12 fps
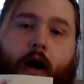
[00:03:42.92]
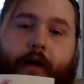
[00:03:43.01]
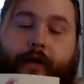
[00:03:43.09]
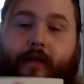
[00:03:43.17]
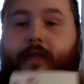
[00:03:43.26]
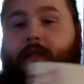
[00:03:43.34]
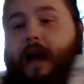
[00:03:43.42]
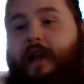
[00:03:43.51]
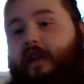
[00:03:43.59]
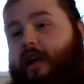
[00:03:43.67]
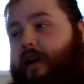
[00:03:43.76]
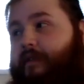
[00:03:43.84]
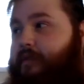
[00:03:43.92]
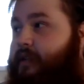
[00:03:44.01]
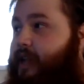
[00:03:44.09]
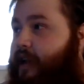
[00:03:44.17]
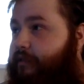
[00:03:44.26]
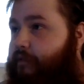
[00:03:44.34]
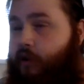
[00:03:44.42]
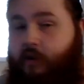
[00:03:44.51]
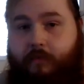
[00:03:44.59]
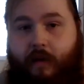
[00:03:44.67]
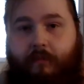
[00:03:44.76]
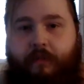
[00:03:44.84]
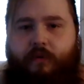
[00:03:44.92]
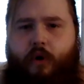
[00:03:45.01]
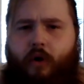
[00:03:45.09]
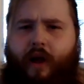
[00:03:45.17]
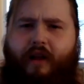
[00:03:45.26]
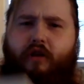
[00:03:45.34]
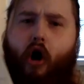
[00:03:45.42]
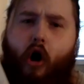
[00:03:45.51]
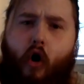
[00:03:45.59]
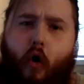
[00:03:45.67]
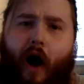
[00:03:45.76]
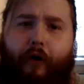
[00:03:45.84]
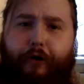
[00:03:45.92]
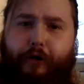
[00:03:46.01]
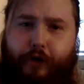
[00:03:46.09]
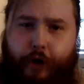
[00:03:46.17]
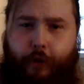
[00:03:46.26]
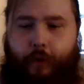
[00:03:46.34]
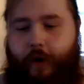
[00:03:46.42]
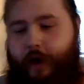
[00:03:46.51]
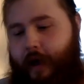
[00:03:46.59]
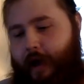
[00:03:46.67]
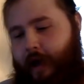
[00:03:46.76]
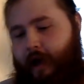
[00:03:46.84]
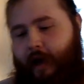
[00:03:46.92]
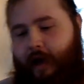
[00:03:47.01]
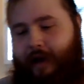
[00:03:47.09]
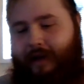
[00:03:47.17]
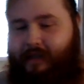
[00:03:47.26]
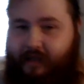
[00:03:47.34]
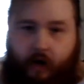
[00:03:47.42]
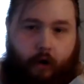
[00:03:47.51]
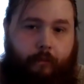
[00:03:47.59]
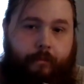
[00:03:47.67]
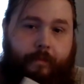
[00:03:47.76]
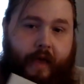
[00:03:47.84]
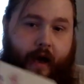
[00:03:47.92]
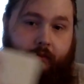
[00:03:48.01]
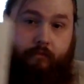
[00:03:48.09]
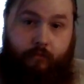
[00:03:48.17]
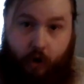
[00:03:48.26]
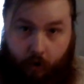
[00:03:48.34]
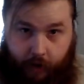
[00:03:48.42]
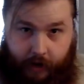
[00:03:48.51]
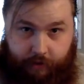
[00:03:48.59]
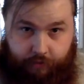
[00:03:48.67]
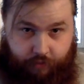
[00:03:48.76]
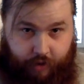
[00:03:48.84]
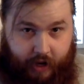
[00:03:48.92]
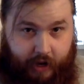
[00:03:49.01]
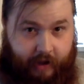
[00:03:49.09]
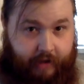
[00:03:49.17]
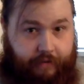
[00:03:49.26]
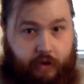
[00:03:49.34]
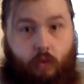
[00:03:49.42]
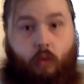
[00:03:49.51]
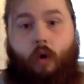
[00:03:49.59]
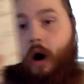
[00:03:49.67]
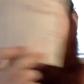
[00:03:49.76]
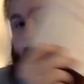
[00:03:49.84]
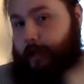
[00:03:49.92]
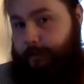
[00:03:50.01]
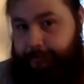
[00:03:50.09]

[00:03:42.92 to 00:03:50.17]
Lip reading: This ending of the 2nd volume made me go no, how could you? So yeah, go on, read it if you want.